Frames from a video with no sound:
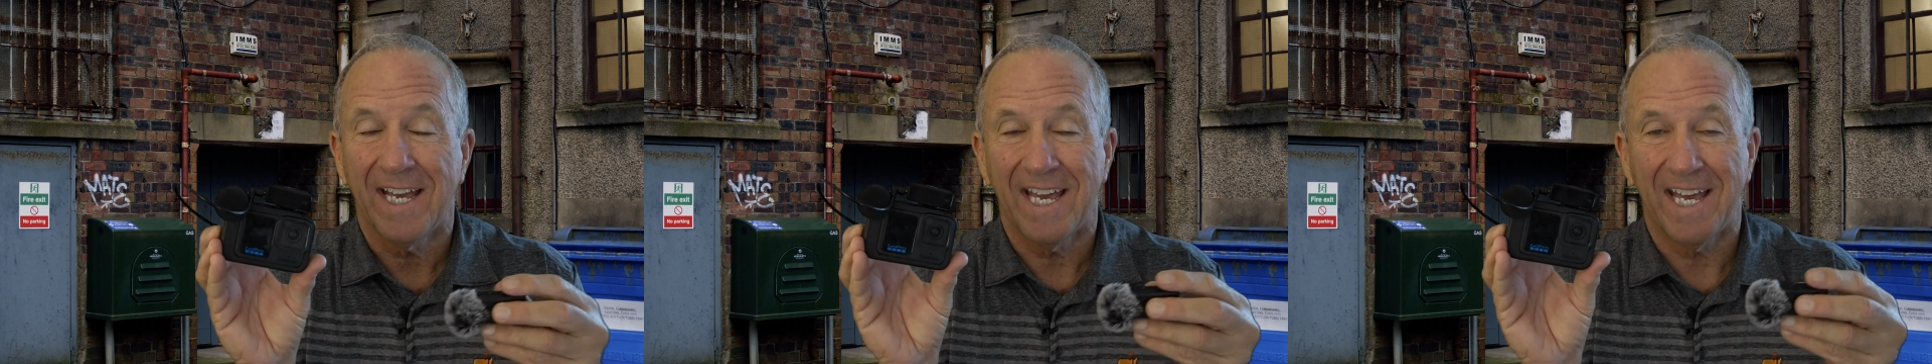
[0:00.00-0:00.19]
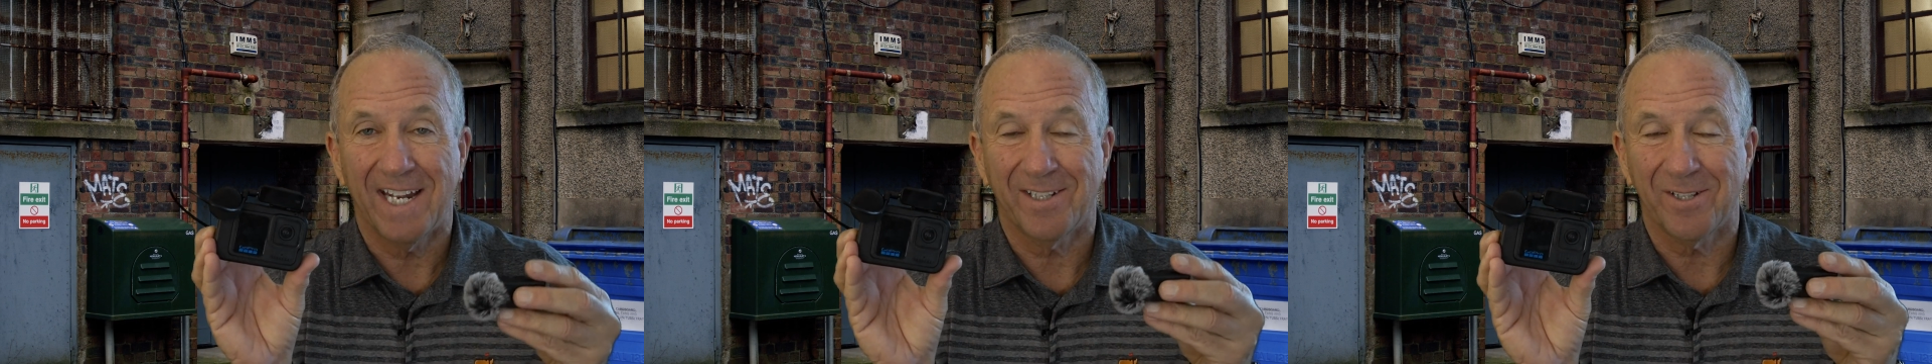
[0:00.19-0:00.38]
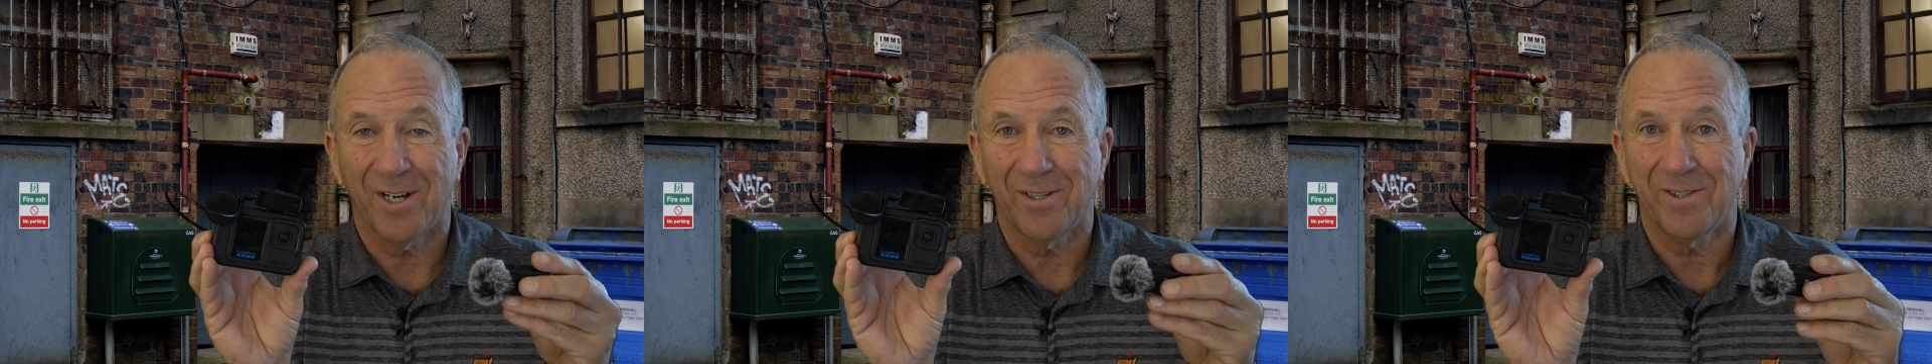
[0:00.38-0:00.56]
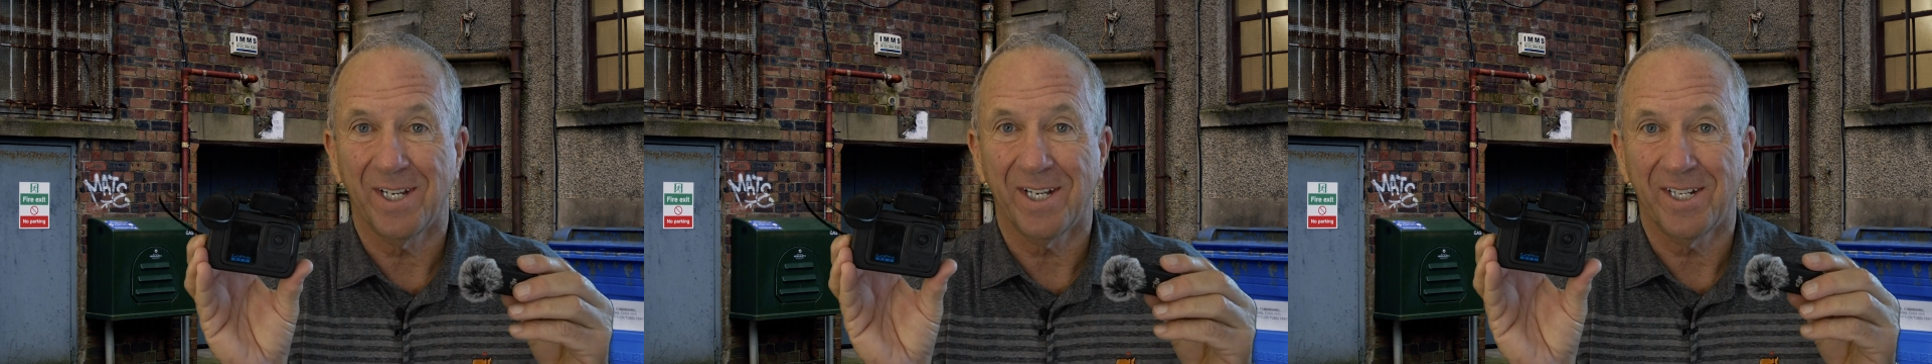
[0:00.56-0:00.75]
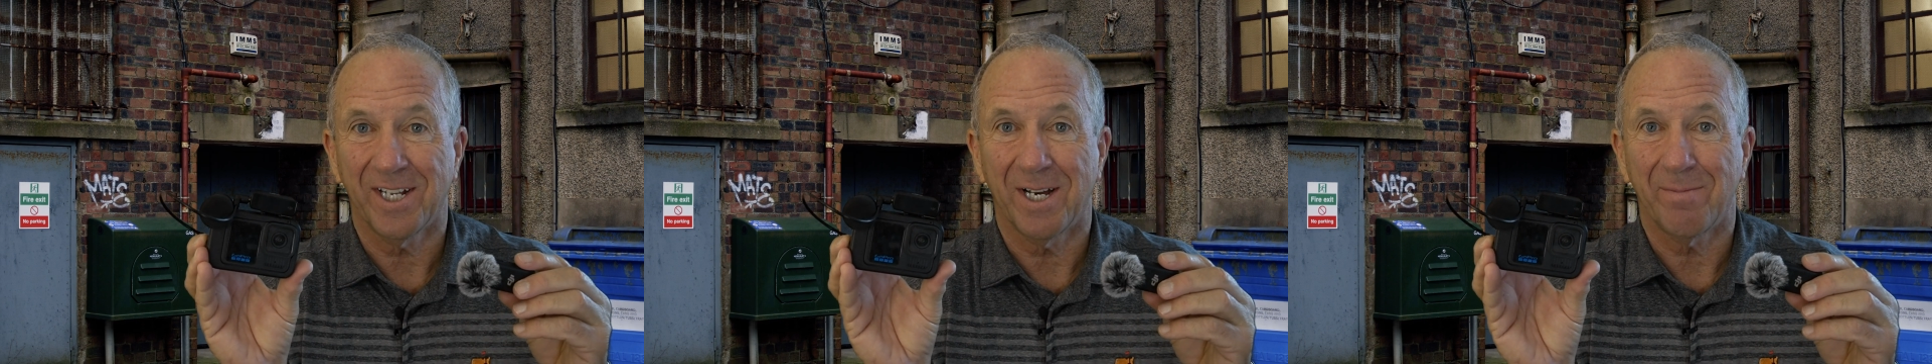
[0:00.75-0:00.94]
and it's all
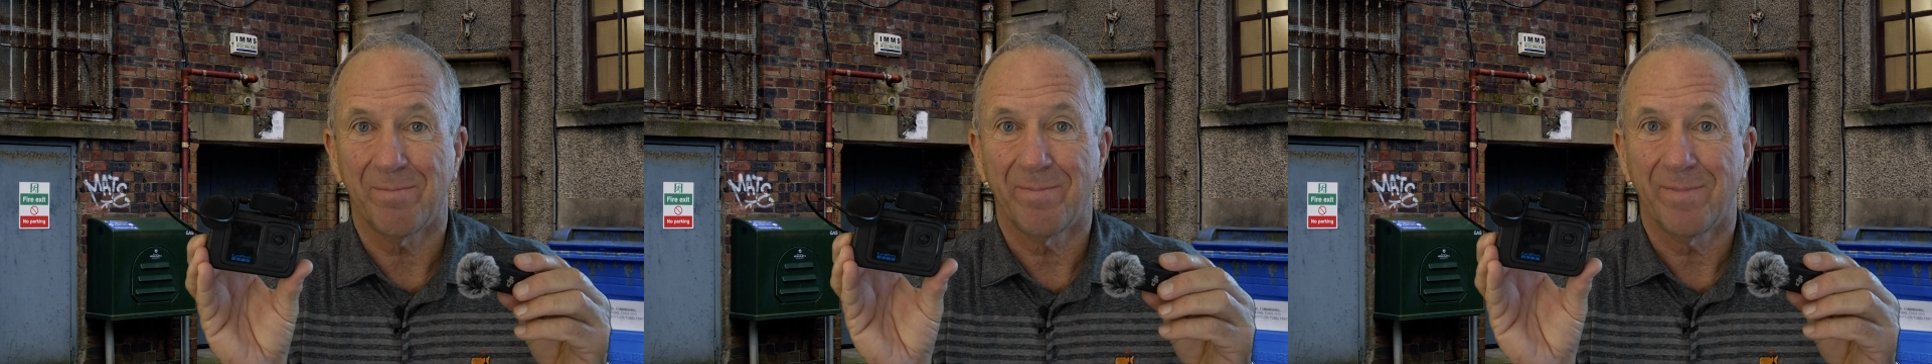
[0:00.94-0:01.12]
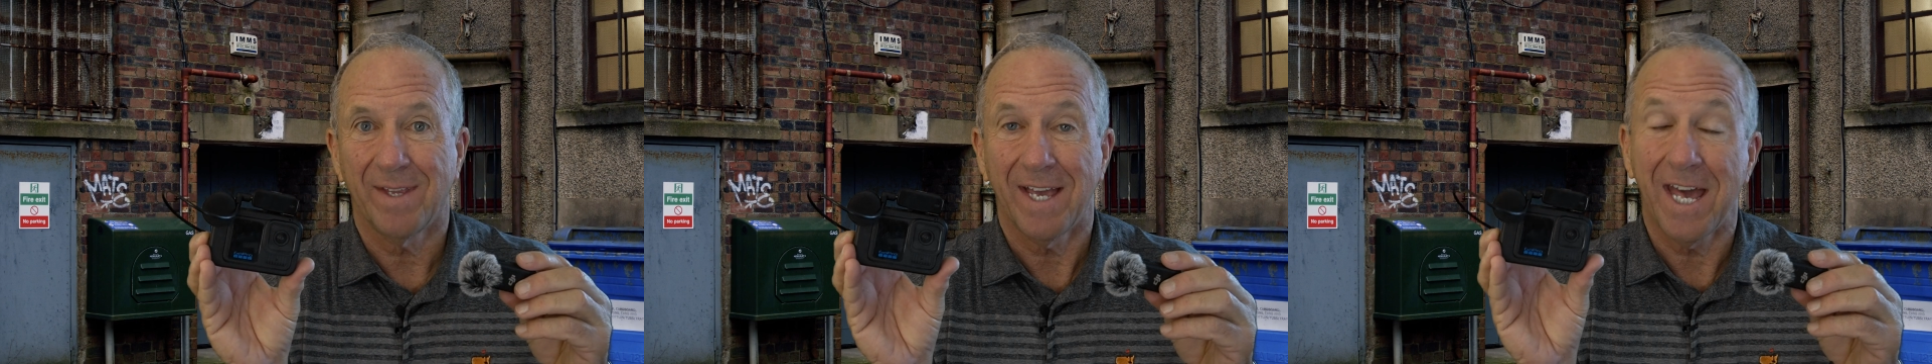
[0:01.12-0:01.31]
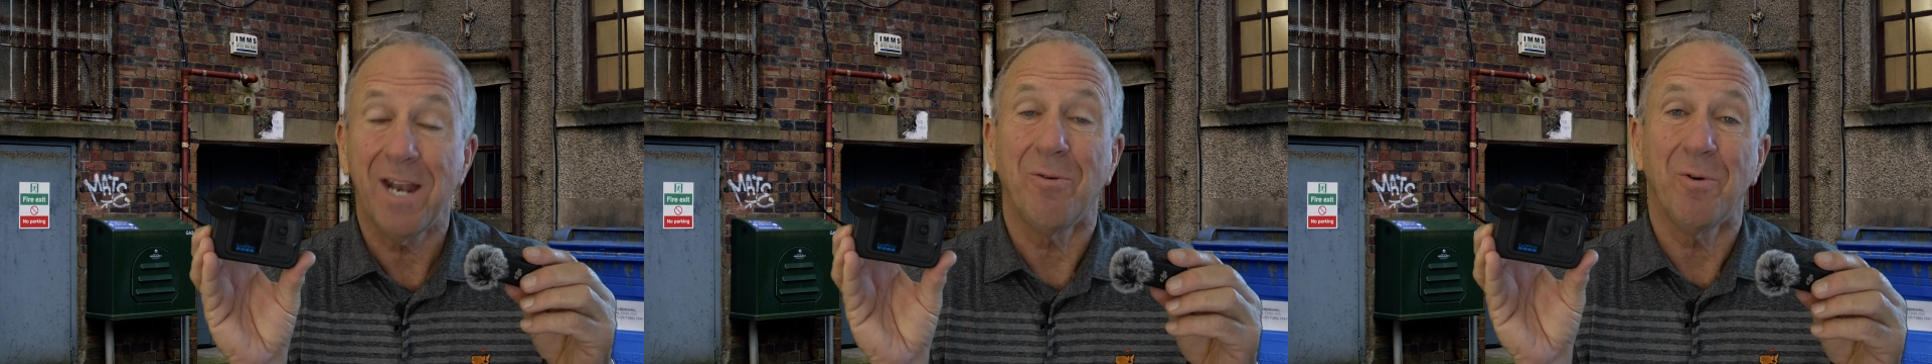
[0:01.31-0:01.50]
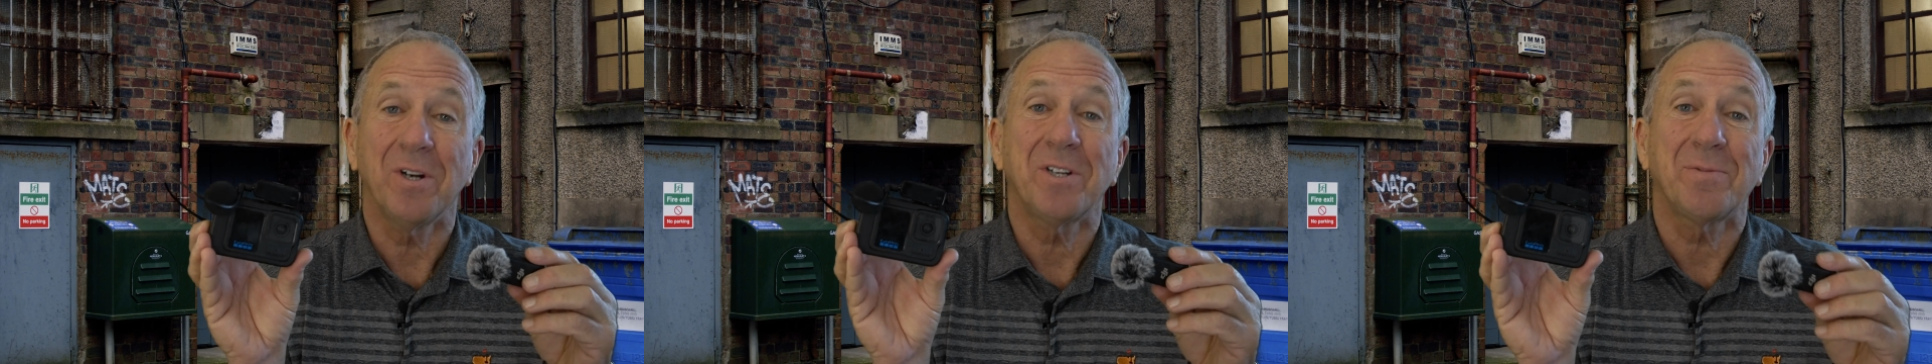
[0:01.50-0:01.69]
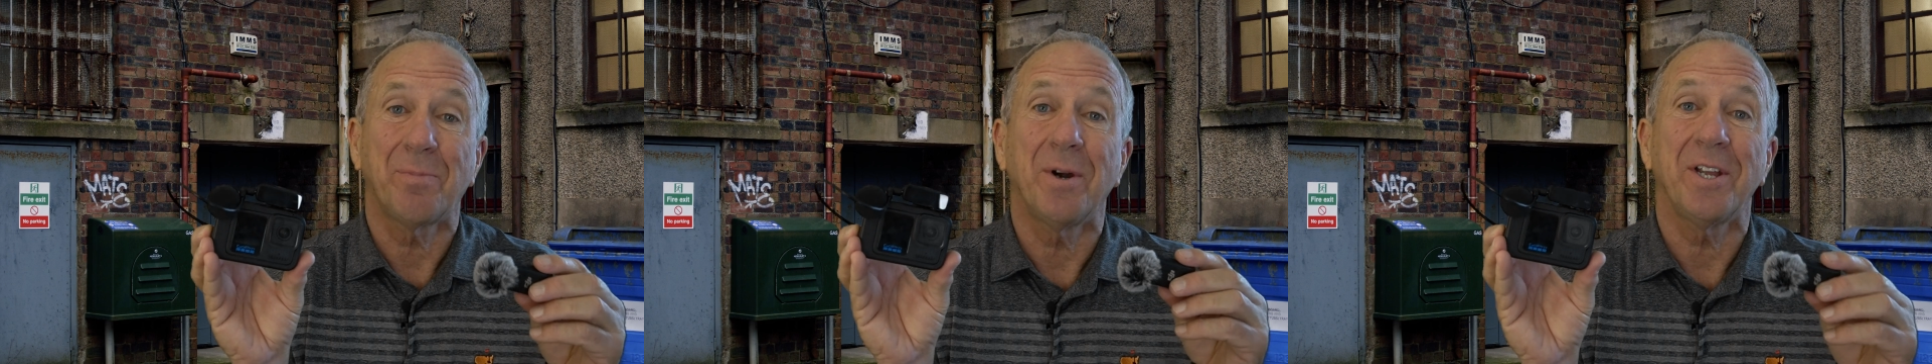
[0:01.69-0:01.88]
synced up. And it
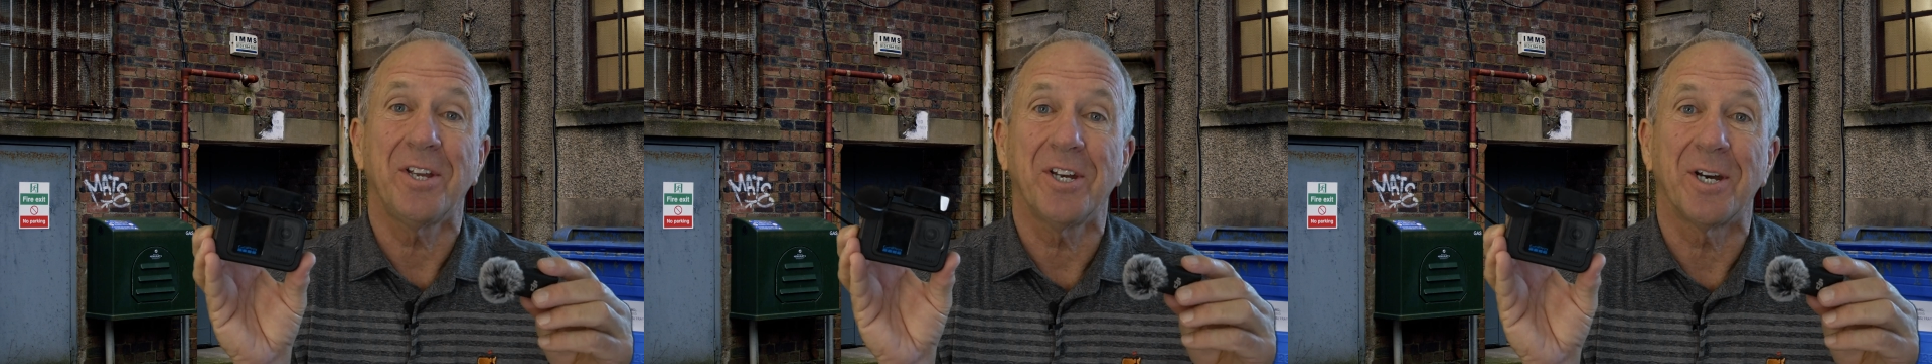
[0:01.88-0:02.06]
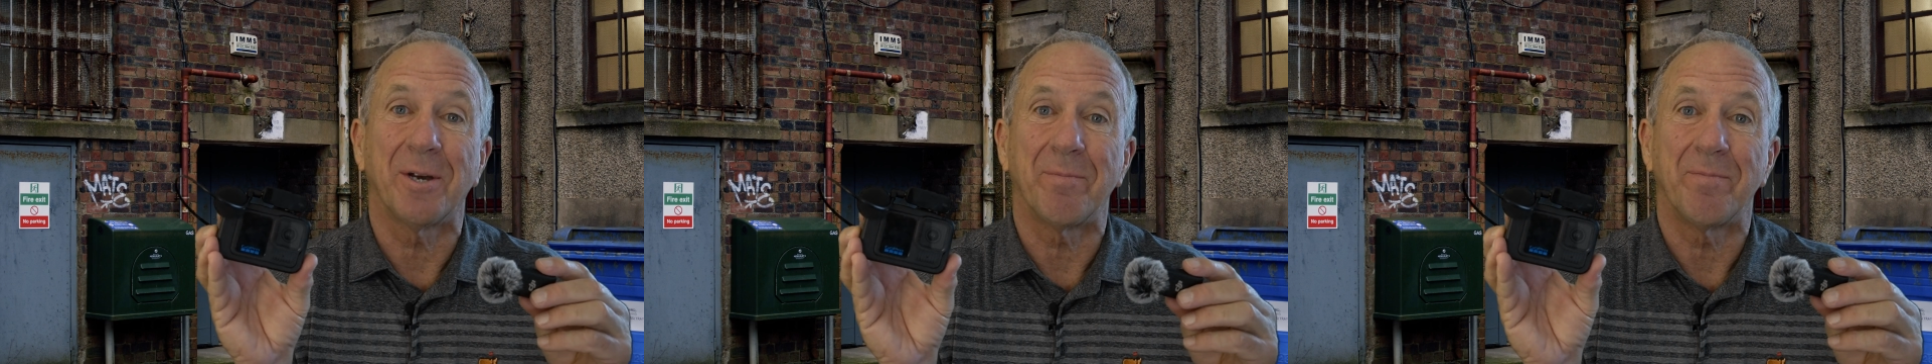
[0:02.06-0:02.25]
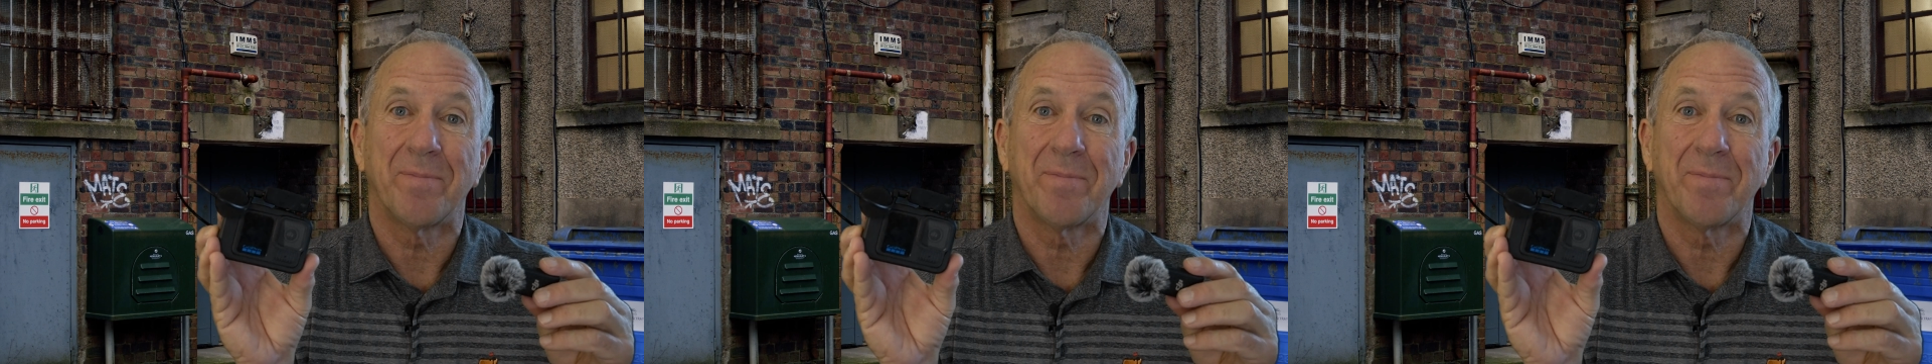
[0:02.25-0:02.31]
works pretty good.